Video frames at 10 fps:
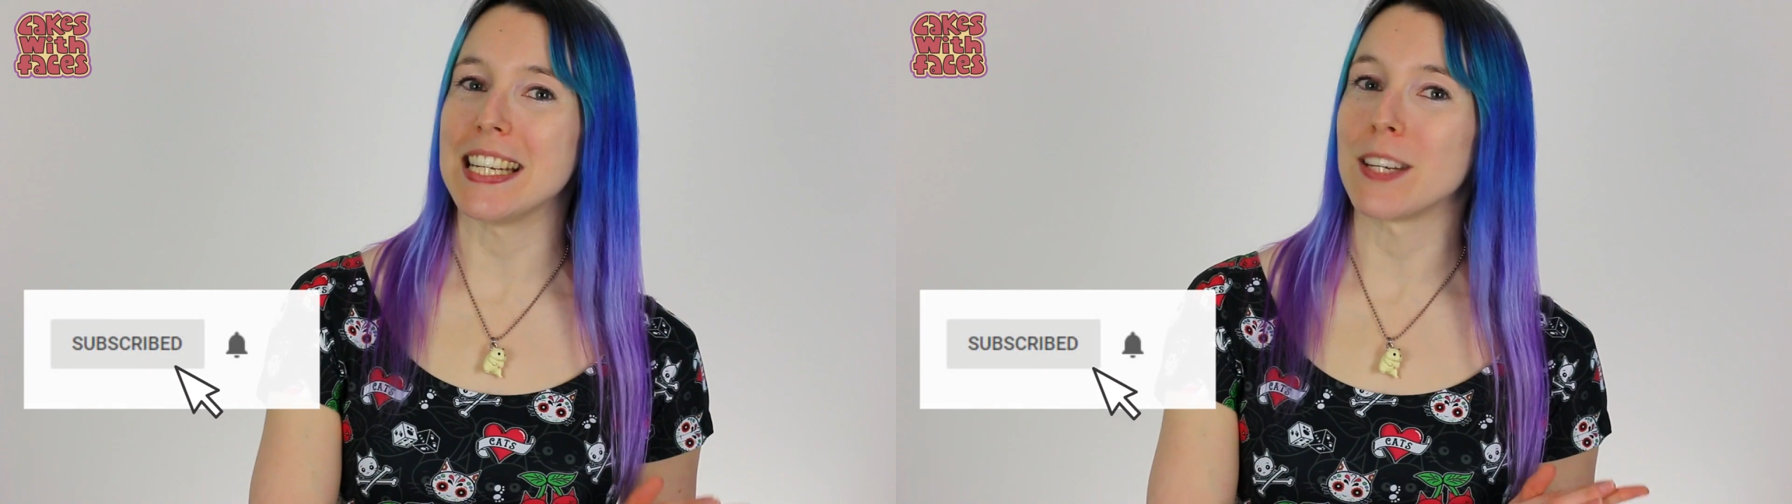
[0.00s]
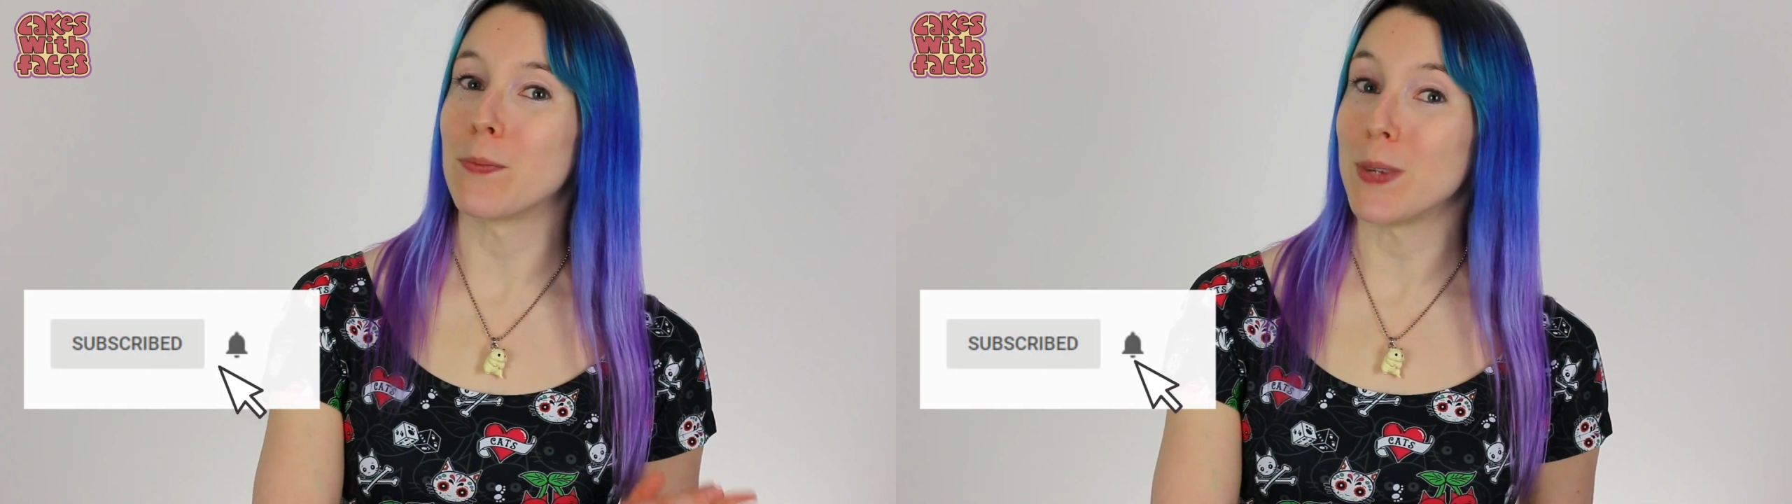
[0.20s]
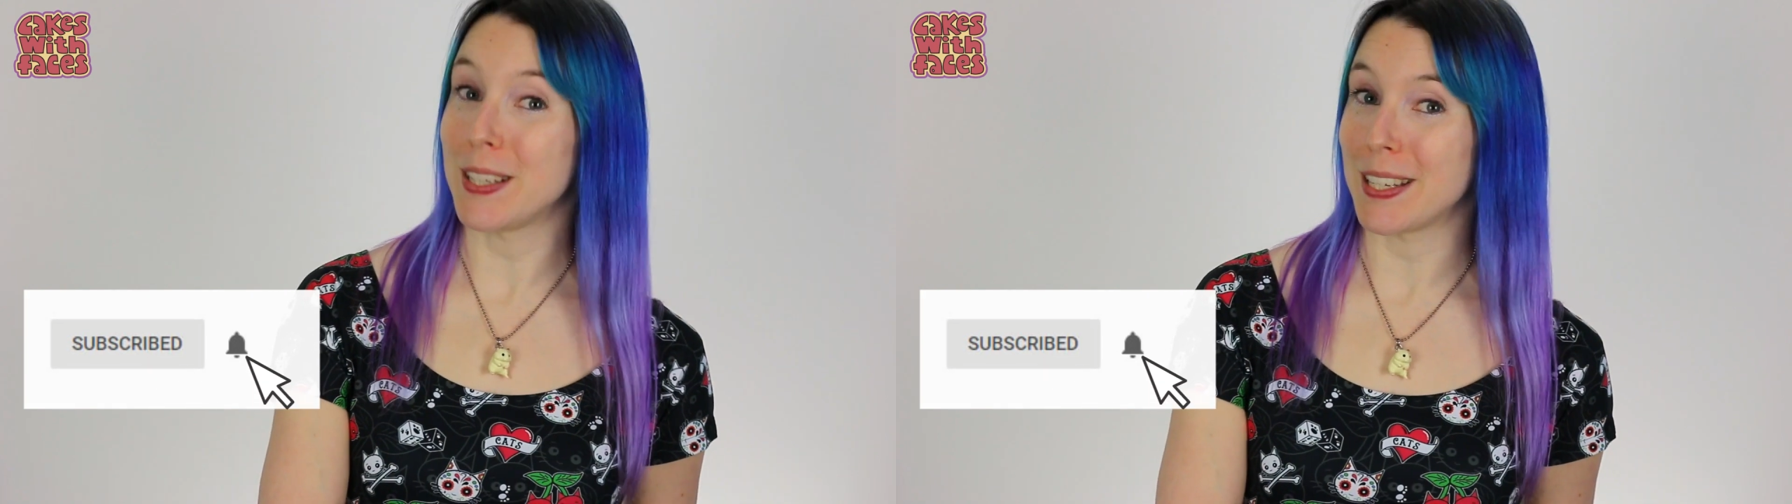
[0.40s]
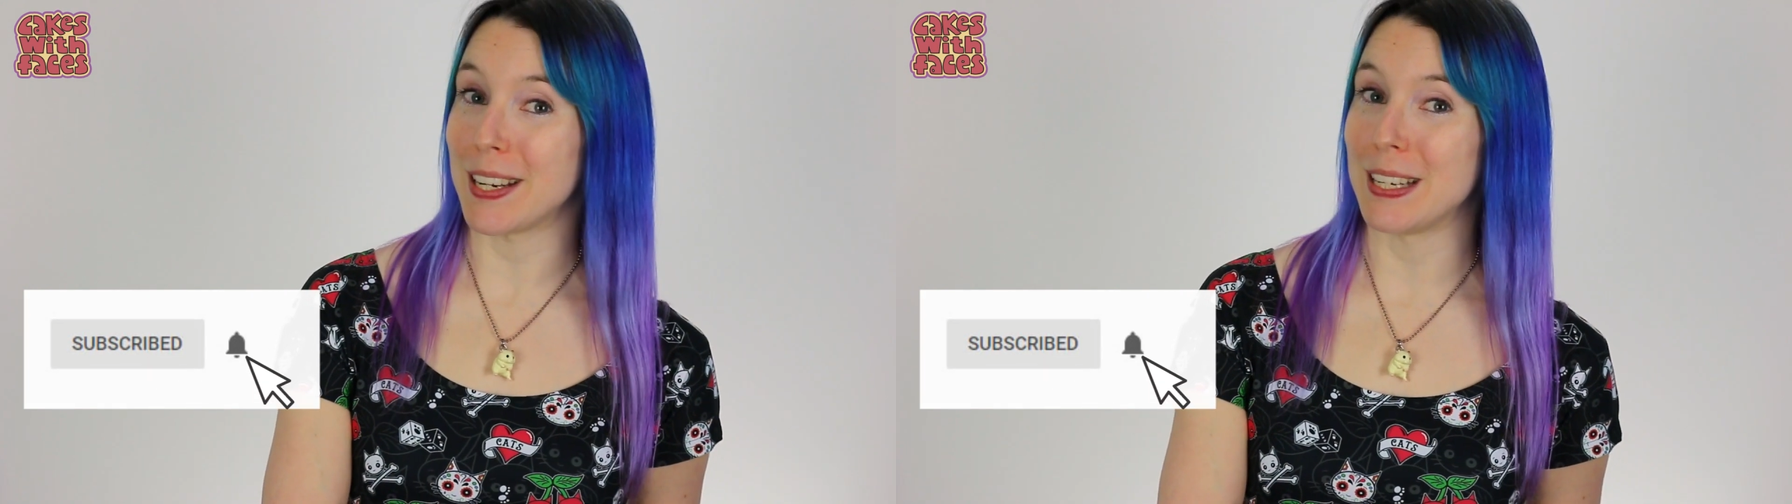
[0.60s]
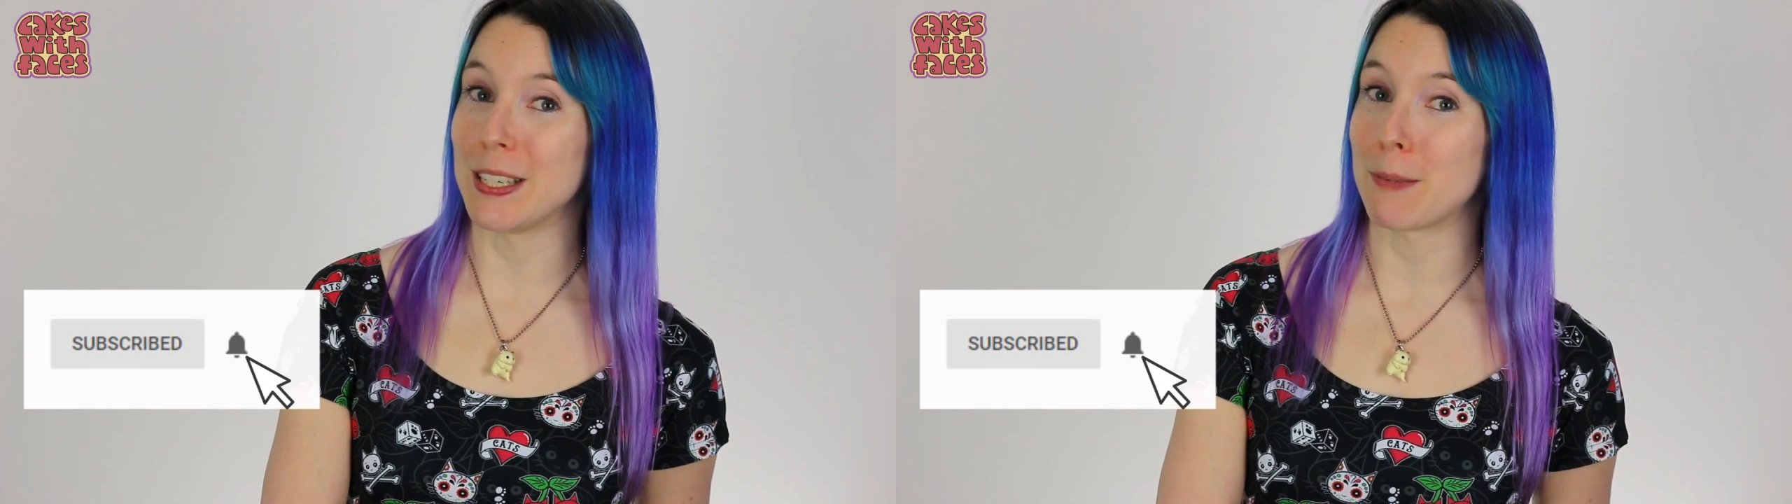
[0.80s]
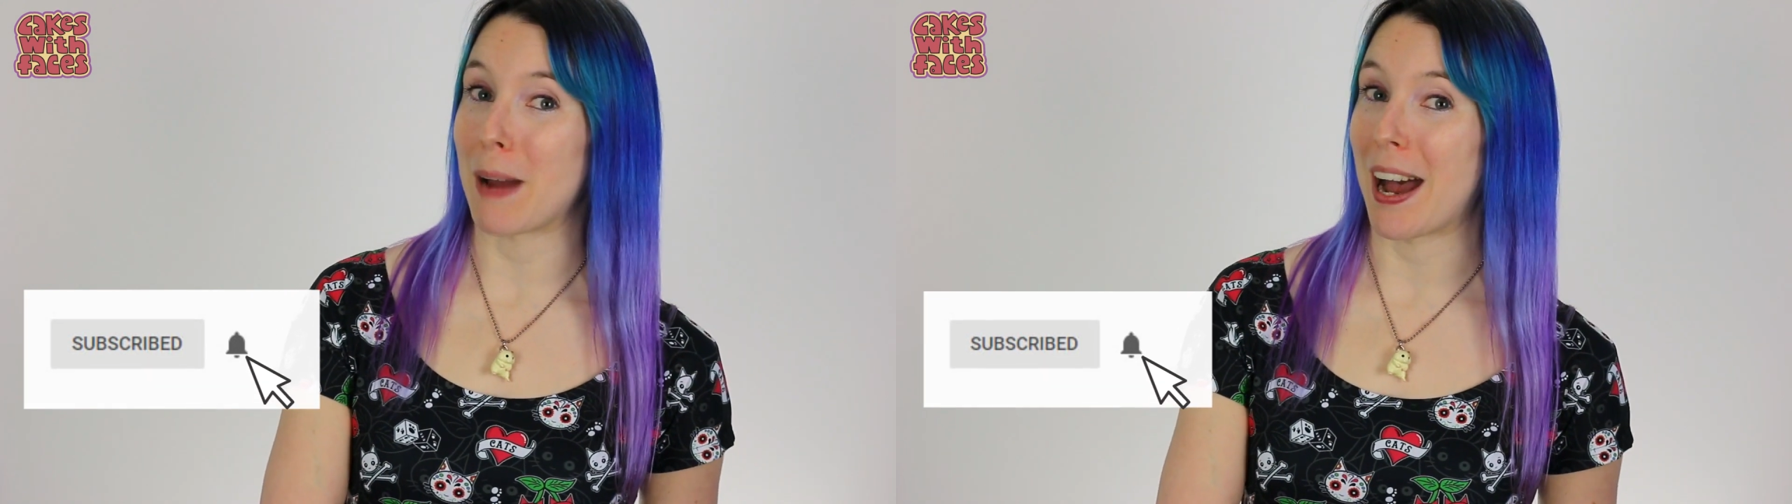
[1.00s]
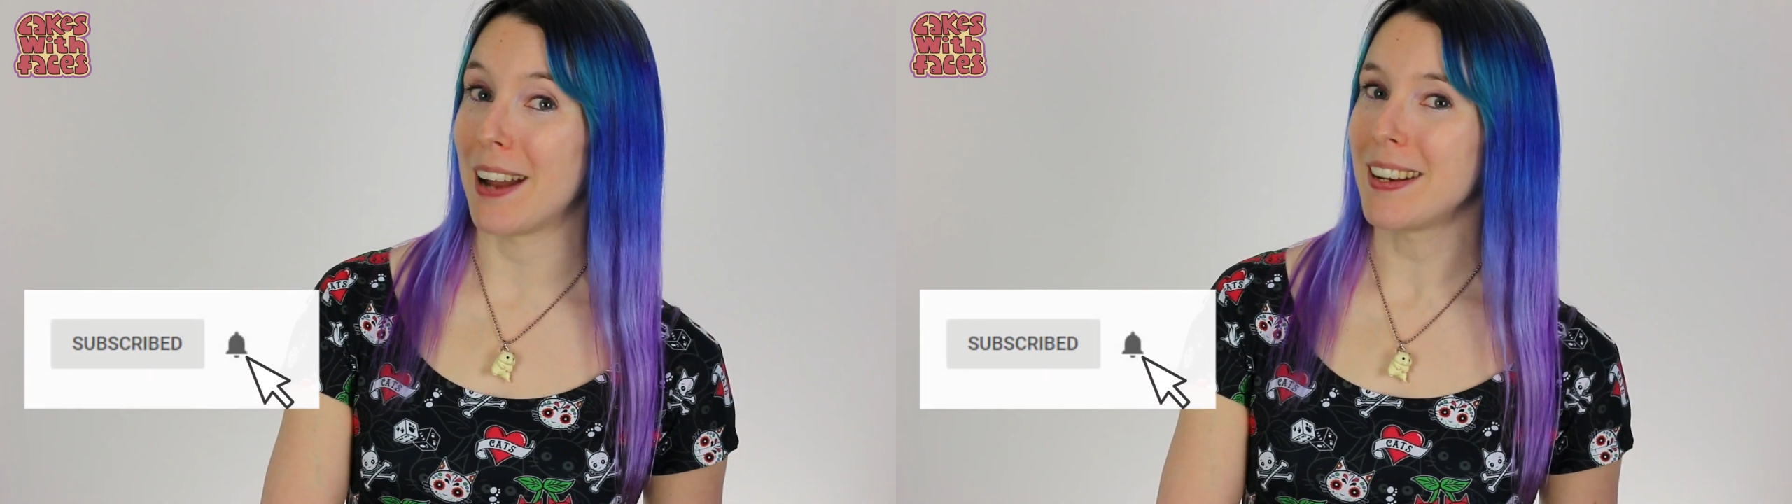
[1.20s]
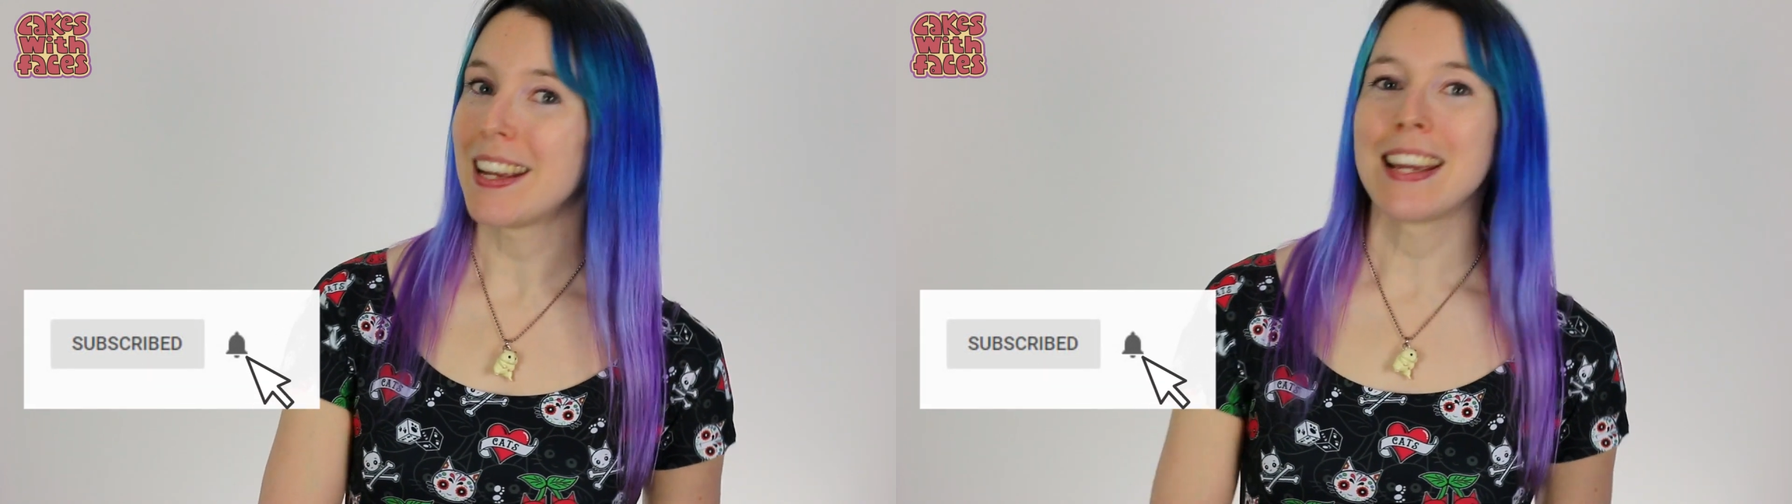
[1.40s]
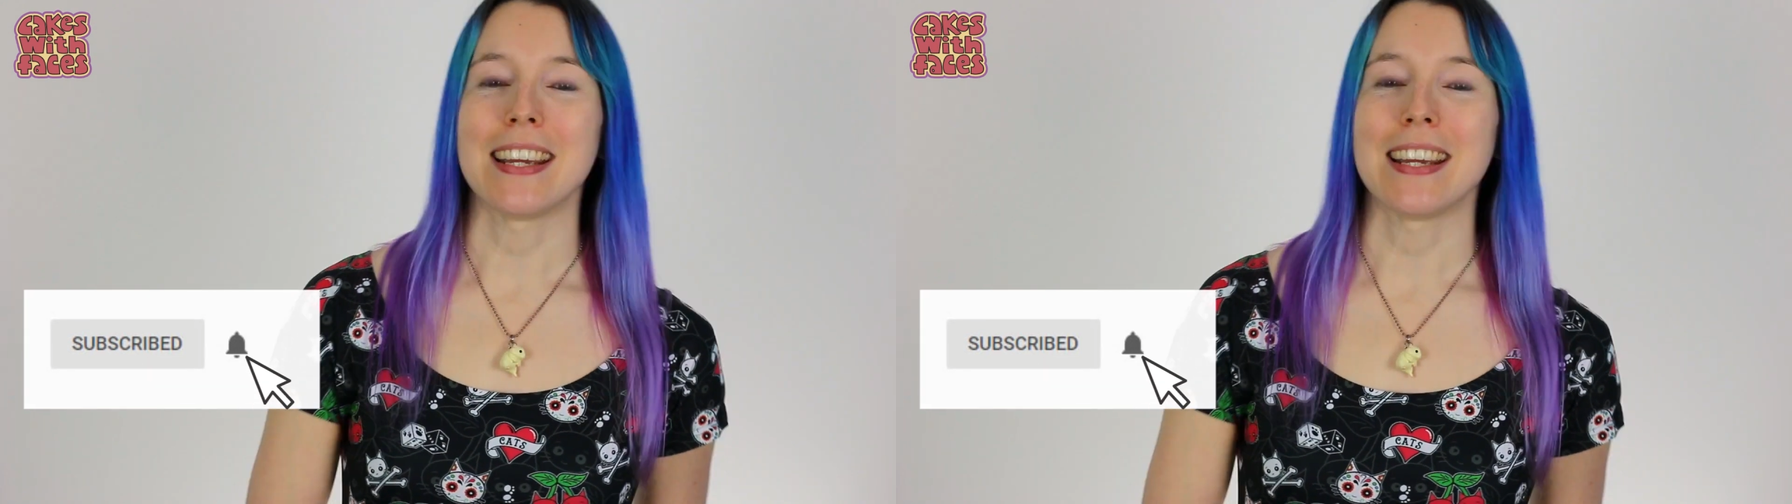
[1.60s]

is in winter in Japan.